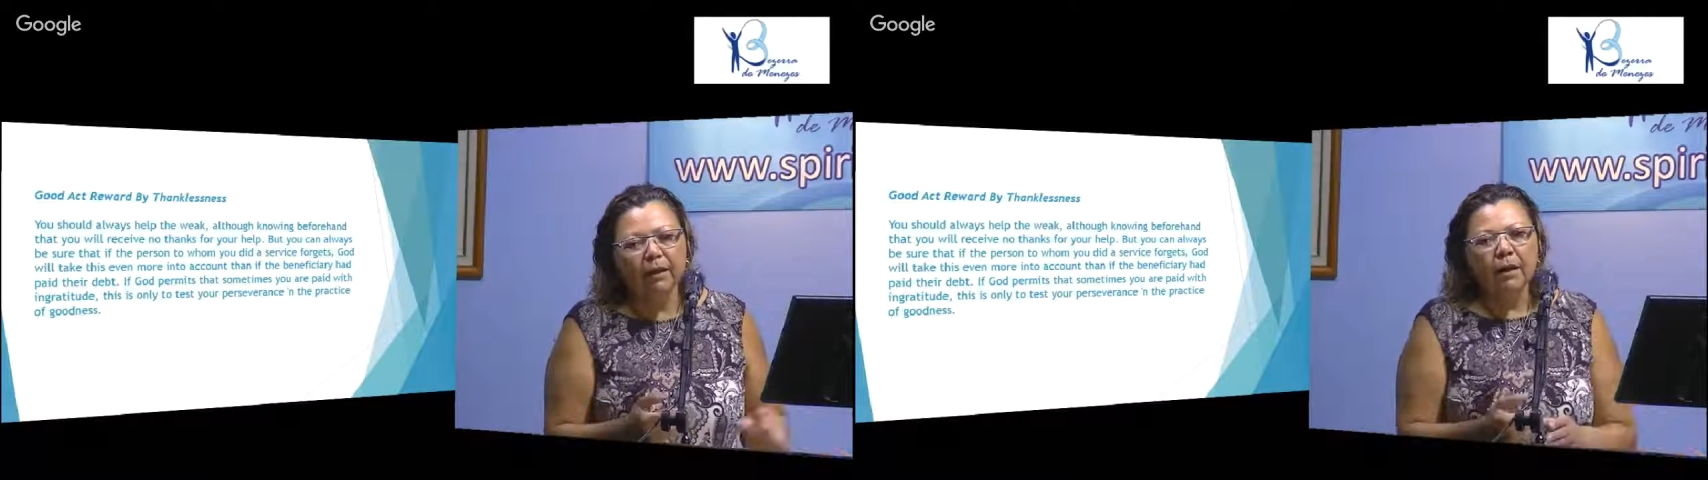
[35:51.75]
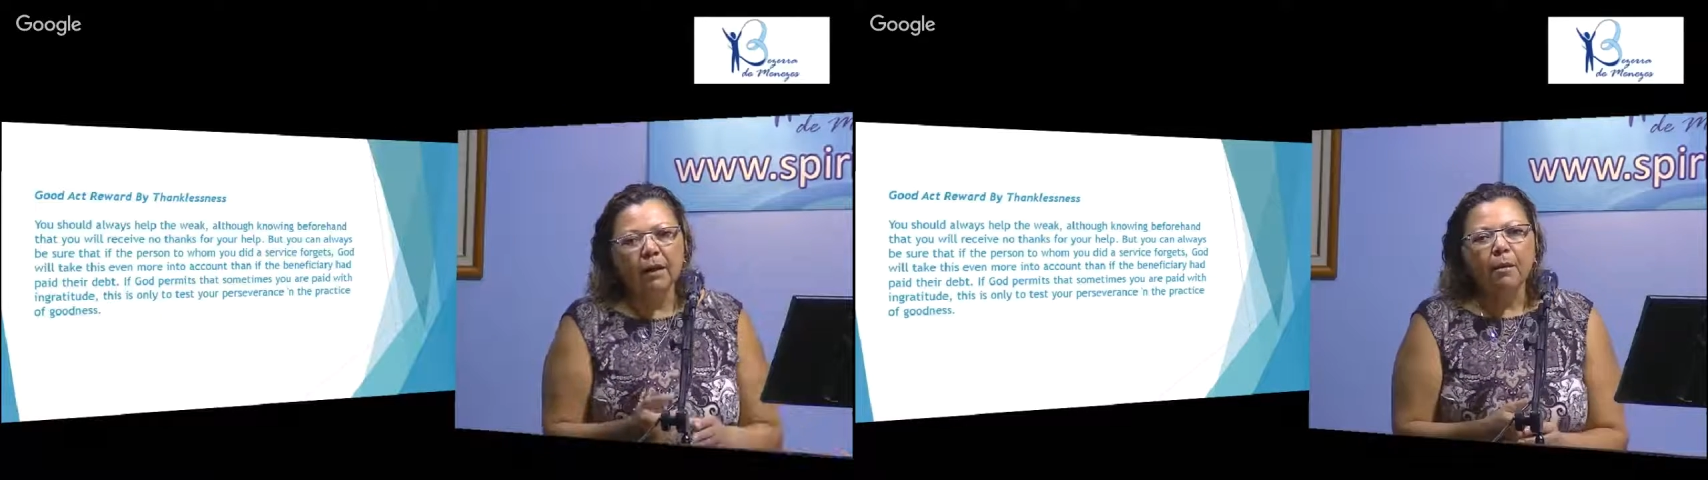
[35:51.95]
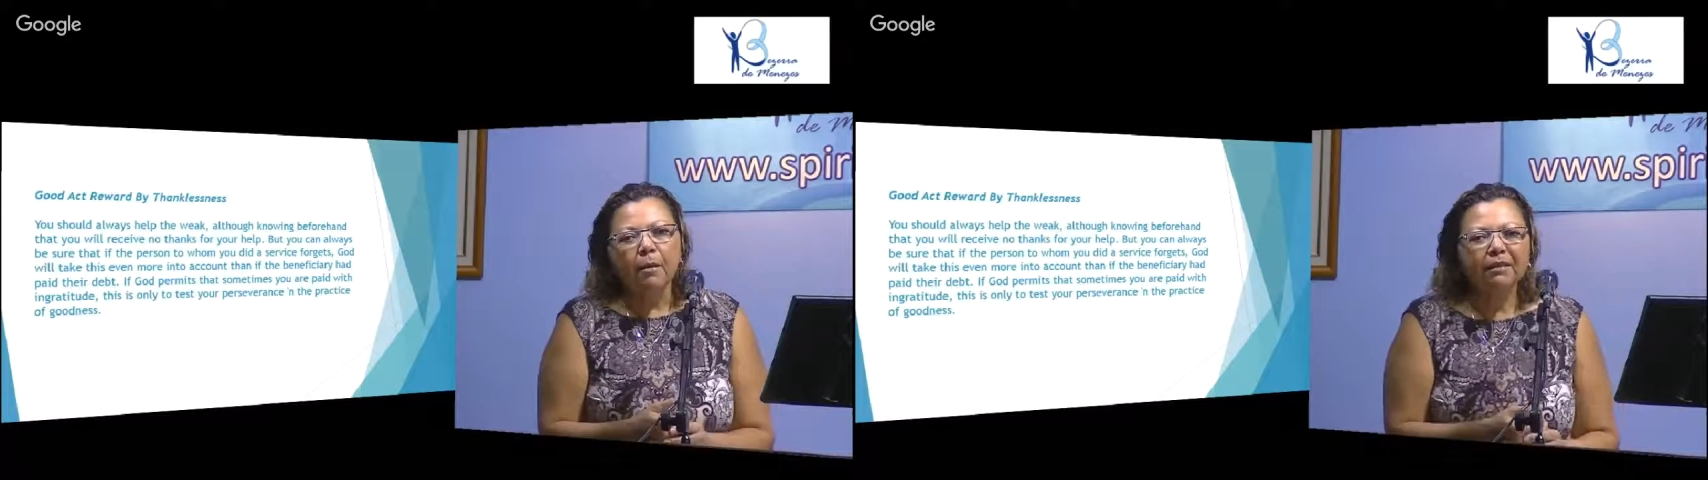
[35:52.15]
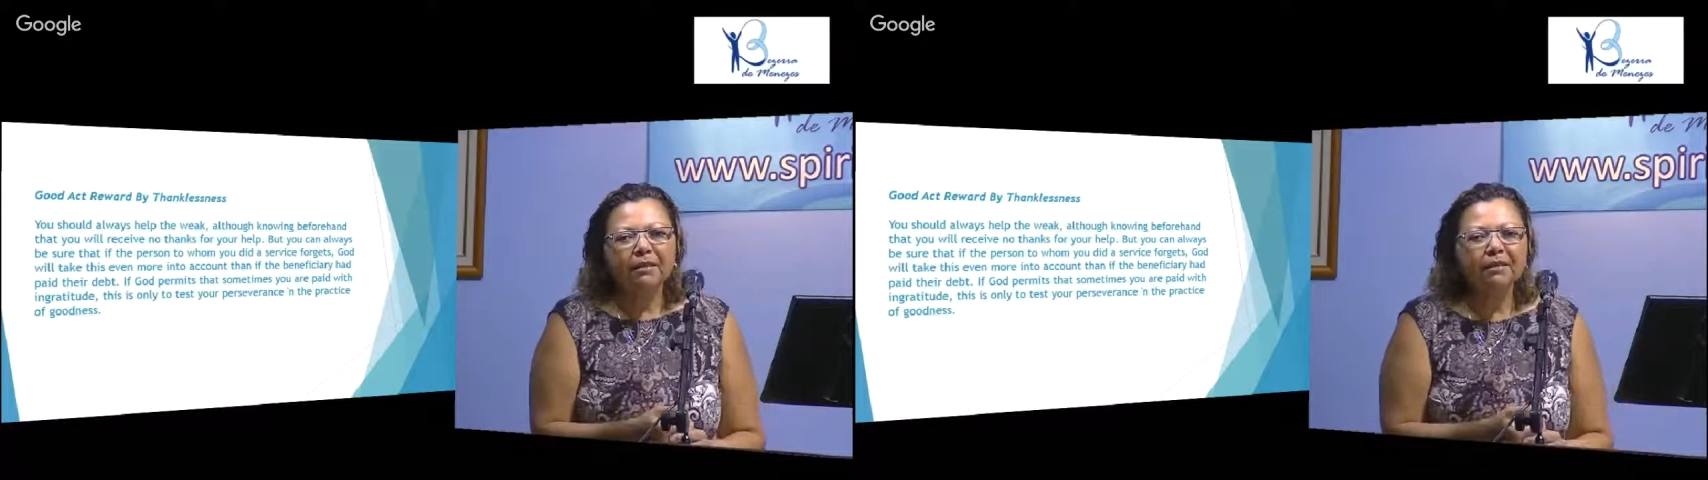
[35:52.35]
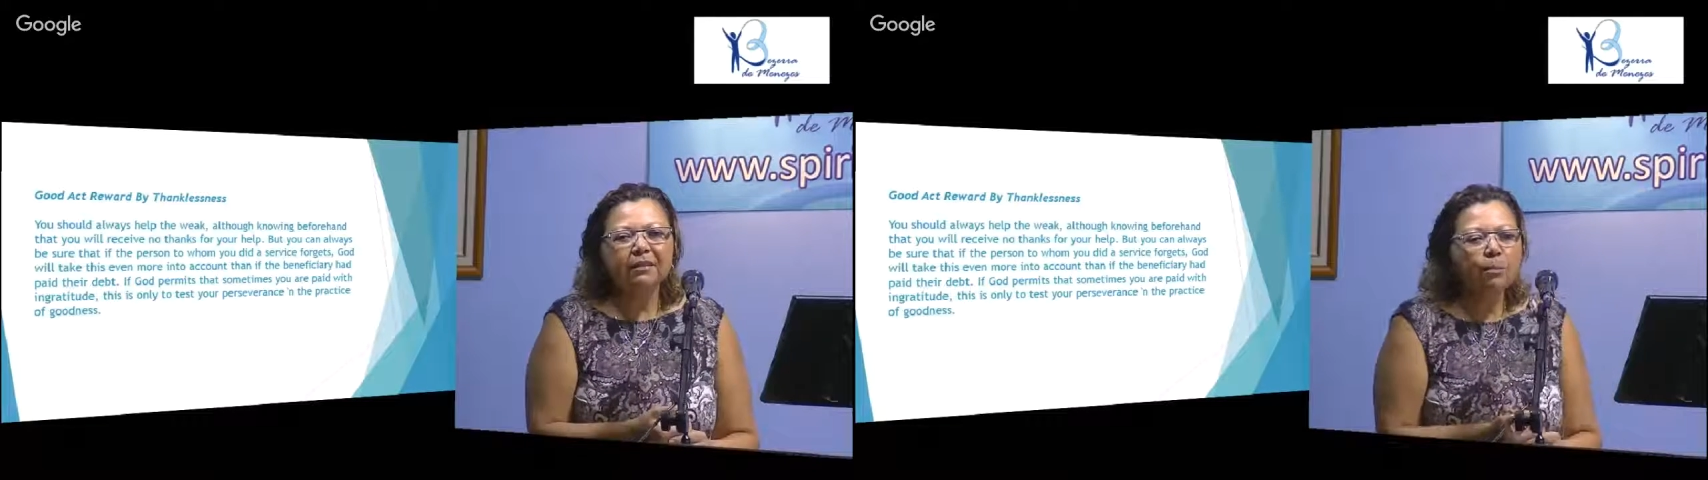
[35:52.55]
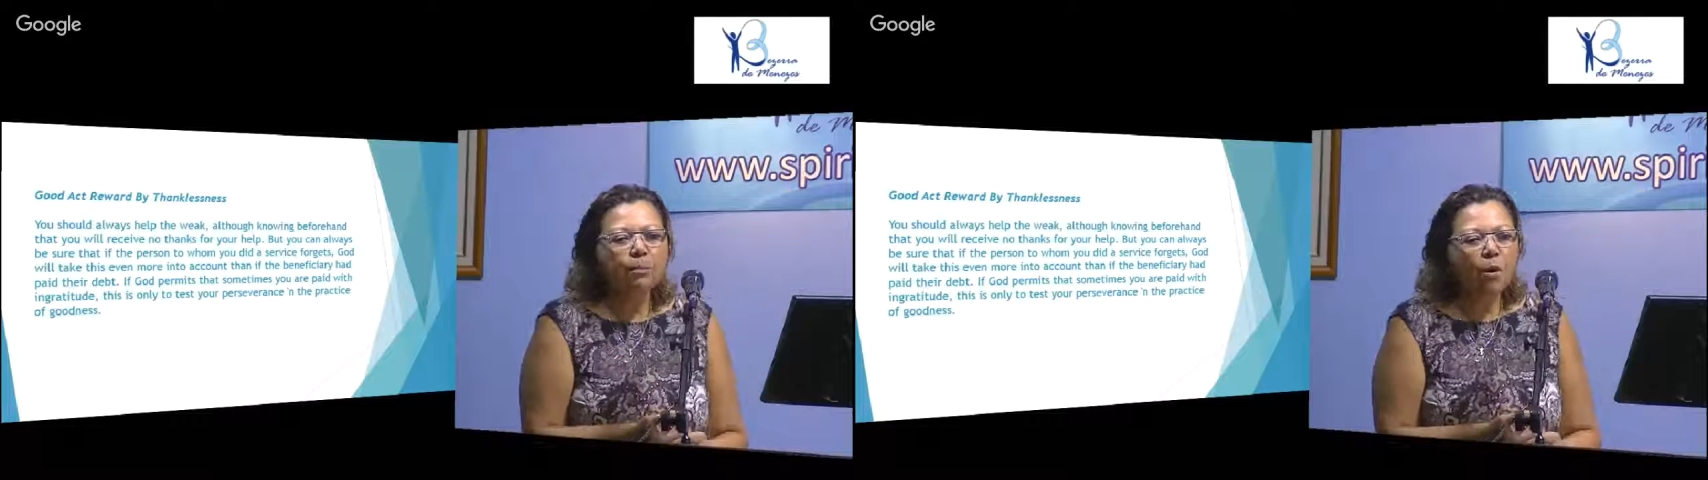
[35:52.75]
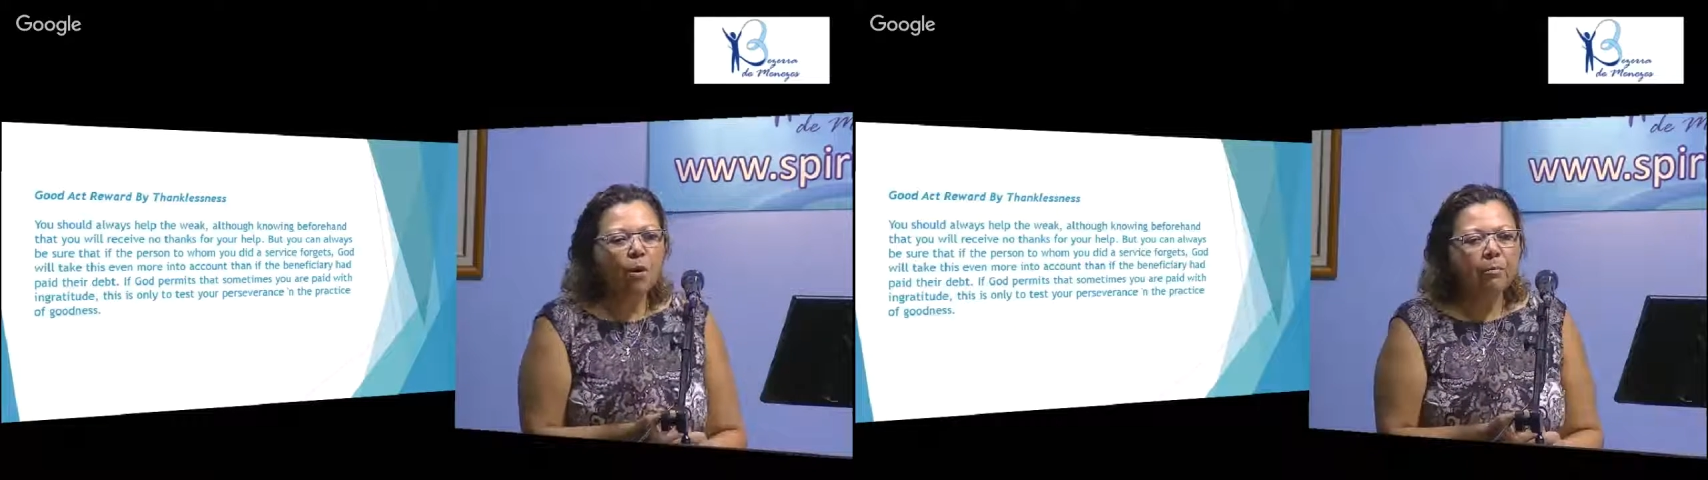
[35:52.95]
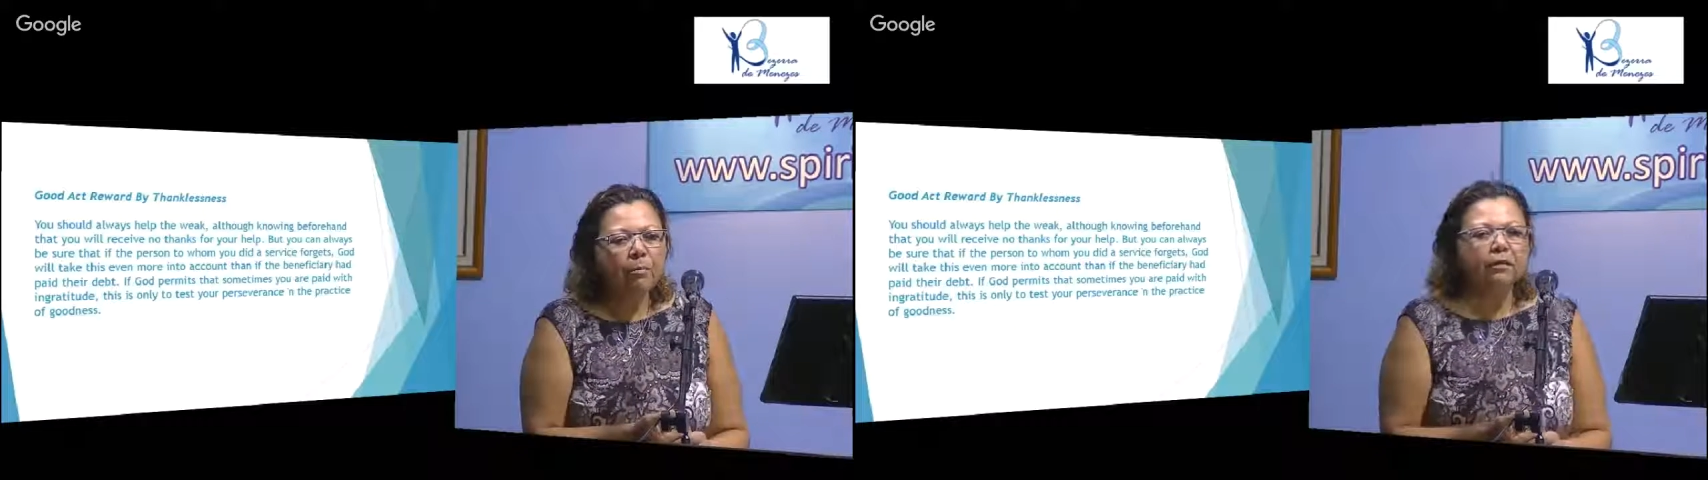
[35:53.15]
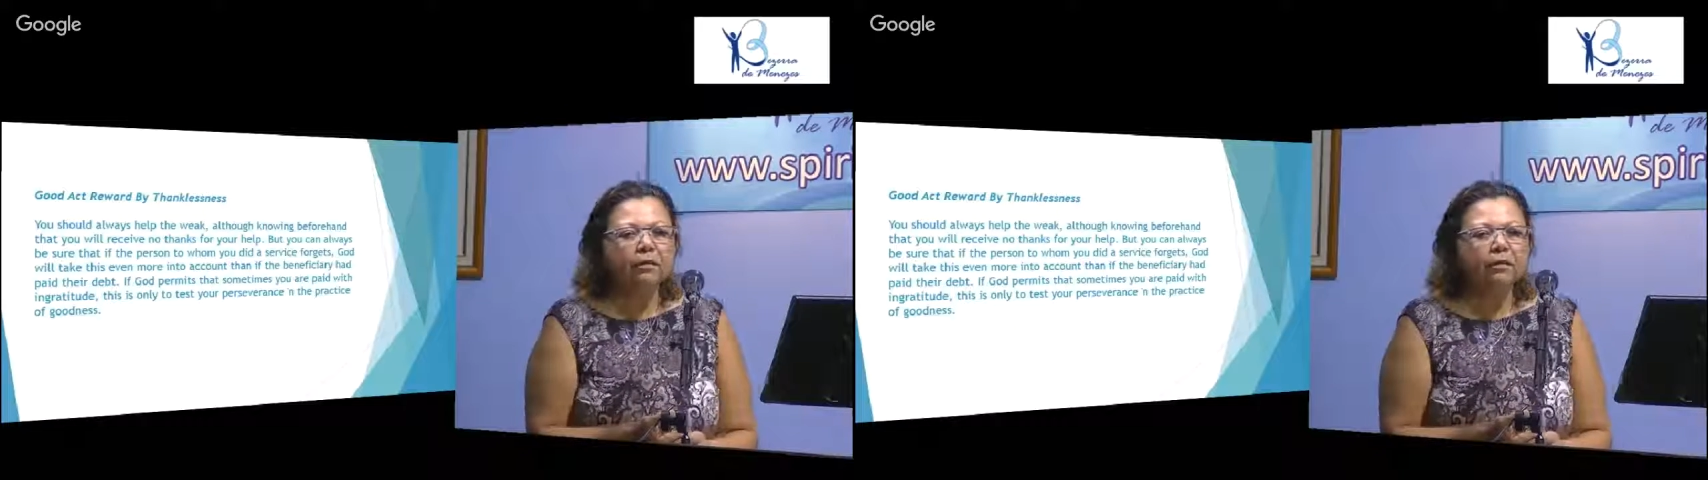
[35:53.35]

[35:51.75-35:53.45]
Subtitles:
But in the moment